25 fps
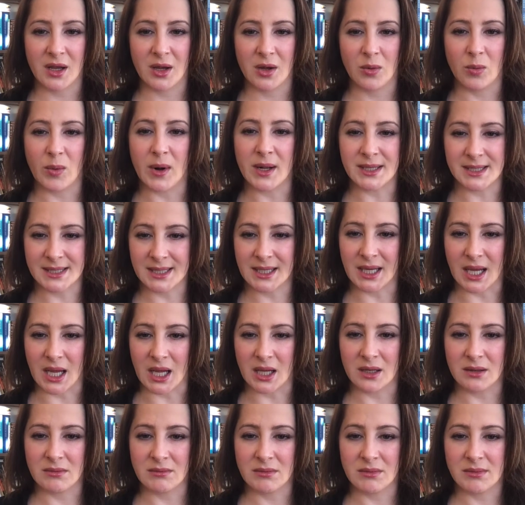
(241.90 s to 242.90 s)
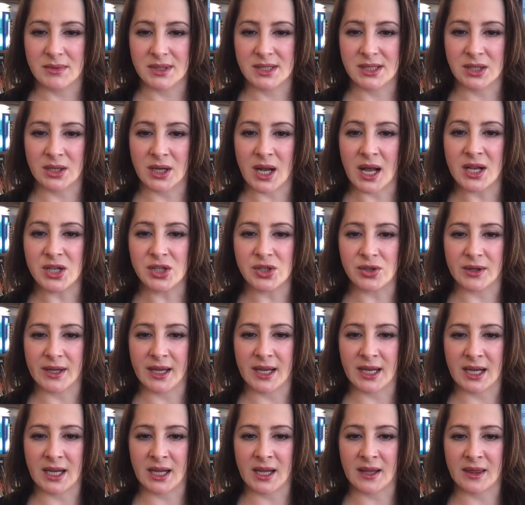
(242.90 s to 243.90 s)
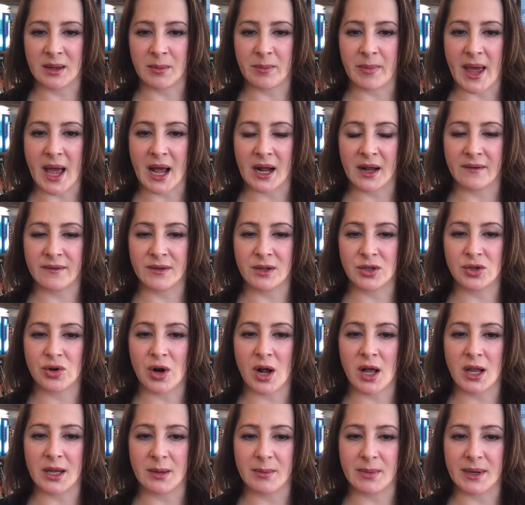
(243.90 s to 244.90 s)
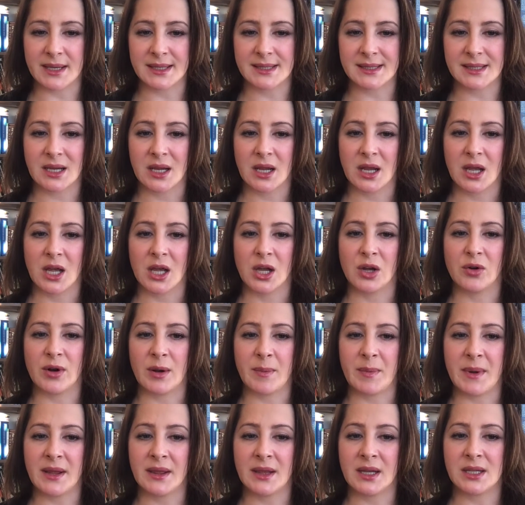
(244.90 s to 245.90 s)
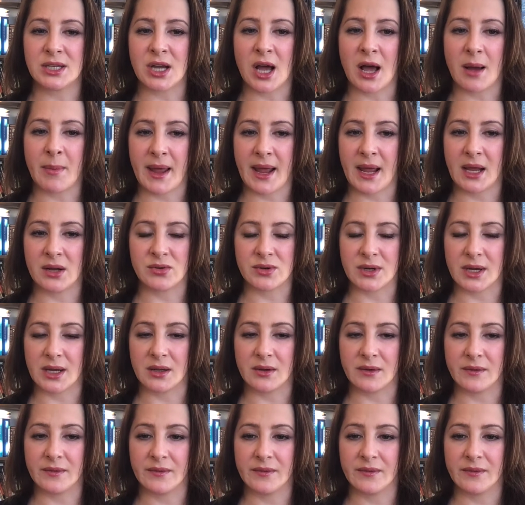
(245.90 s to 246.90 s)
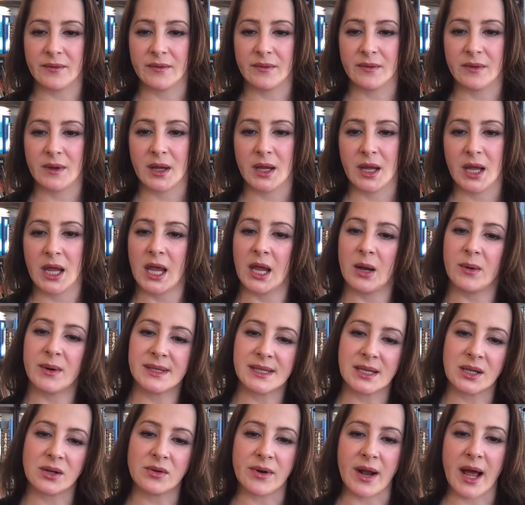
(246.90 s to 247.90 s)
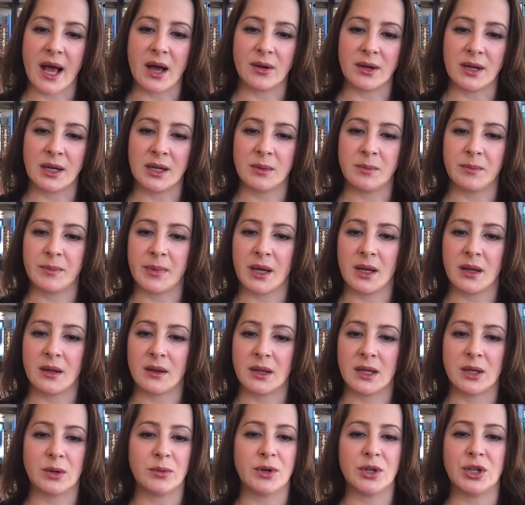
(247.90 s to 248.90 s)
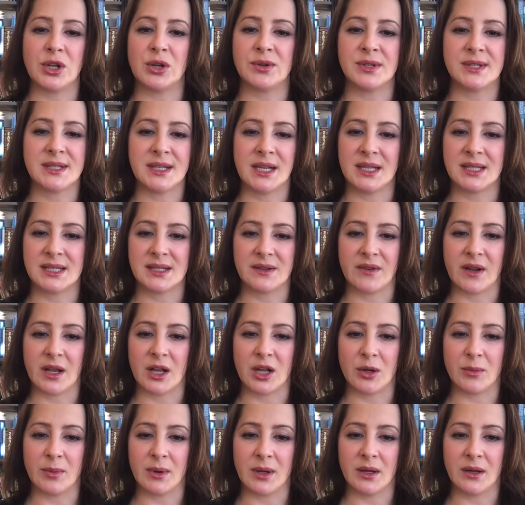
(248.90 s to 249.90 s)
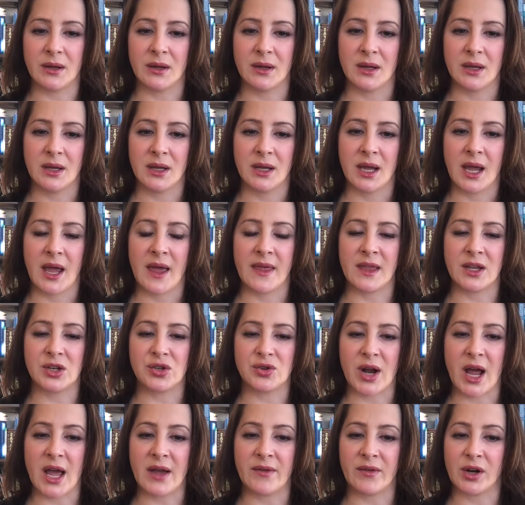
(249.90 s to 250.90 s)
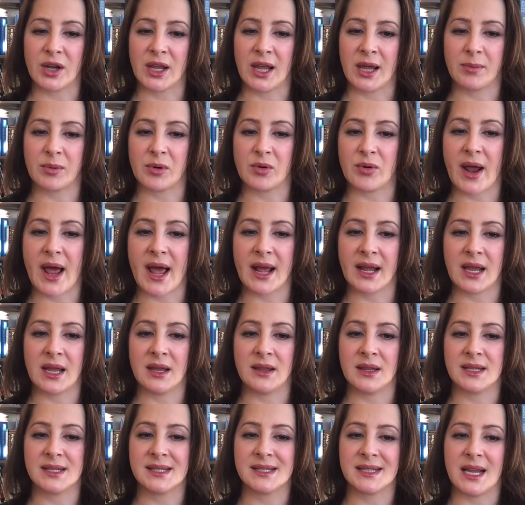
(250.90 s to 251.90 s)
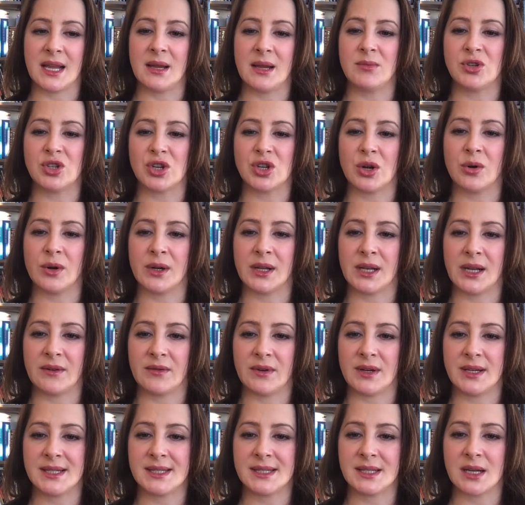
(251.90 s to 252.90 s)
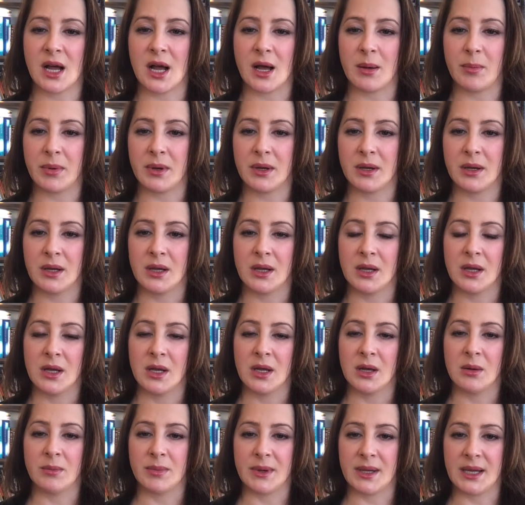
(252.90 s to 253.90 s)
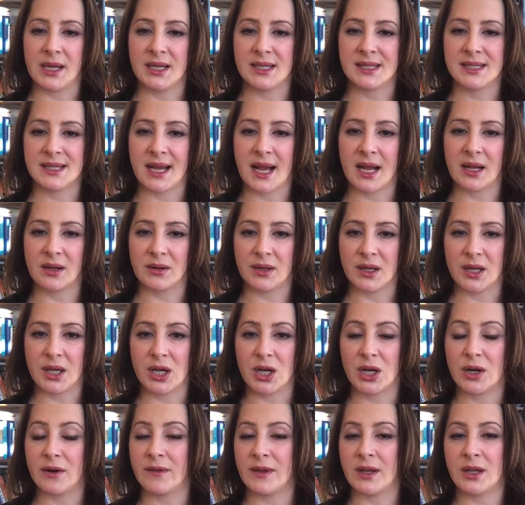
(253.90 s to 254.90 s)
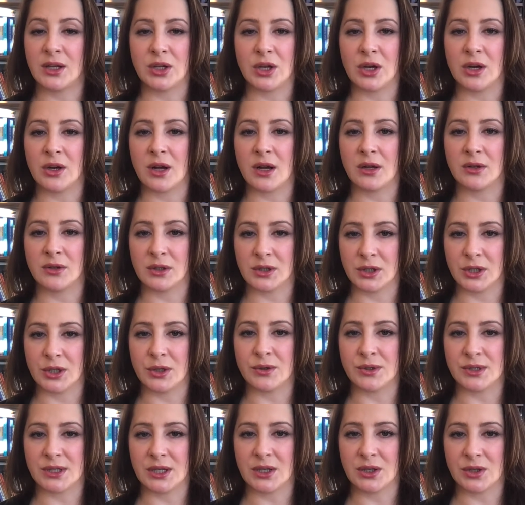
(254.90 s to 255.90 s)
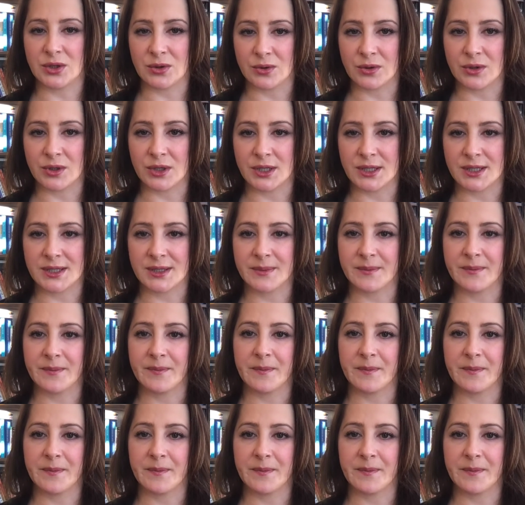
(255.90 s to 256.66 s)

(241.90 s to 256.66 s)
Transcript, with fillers: once again, stood undulating at the back of the trolley bus, gripping the top handrail. It wasn't crowded, but there were no seats available, and the driver kept cracking the same joke at every stop. "Please stand clear of the non-closing doors."